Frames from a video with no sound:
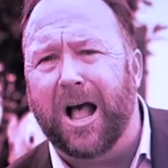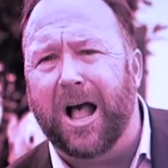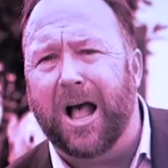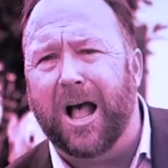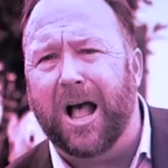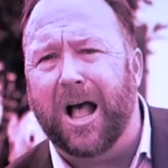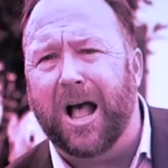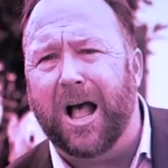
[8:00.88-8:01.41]

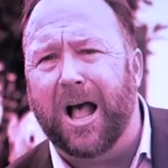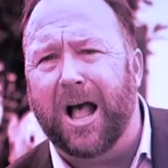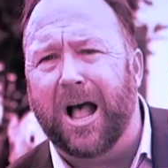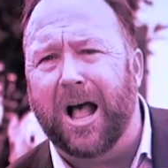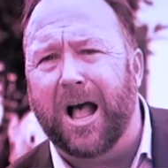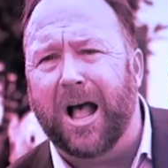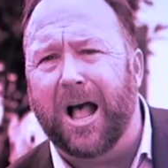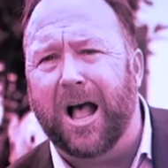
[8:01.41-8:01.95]

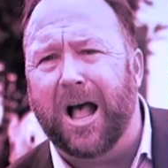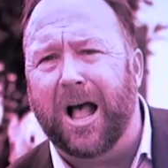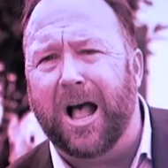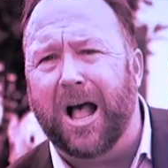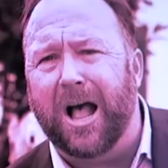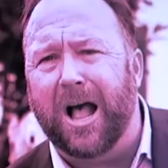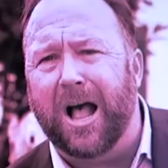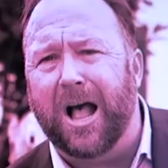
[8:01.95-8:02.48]

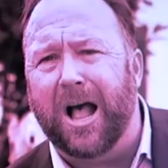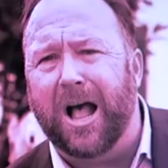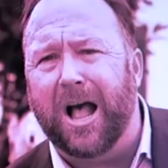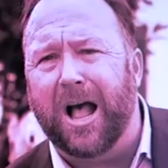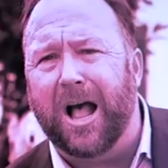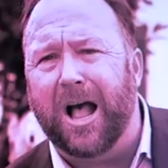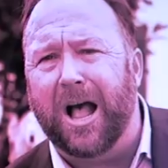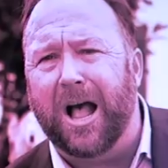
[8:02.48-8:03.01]

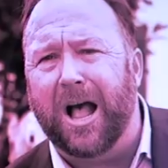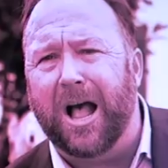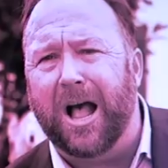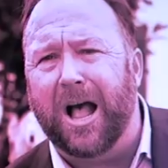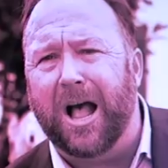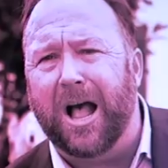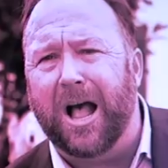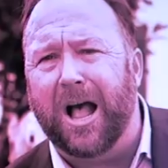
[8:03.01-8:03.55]

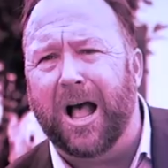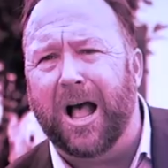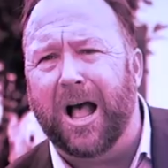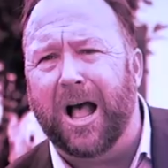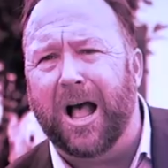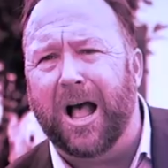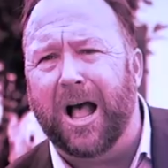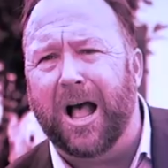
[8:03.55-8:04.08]

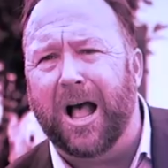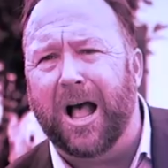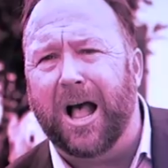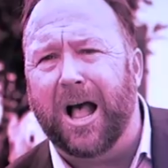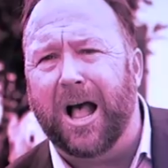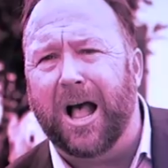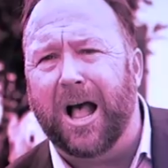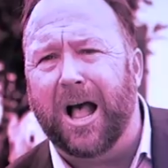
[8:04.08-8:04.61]

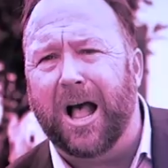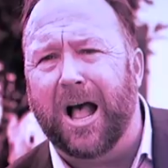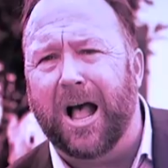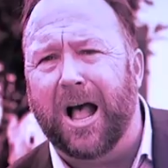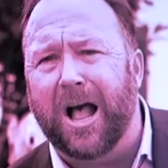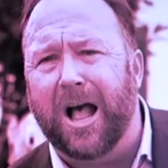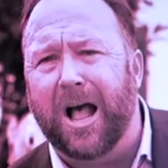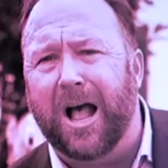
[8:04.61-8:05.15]

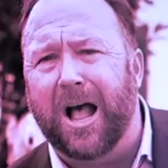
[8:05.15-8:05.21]
[no speech]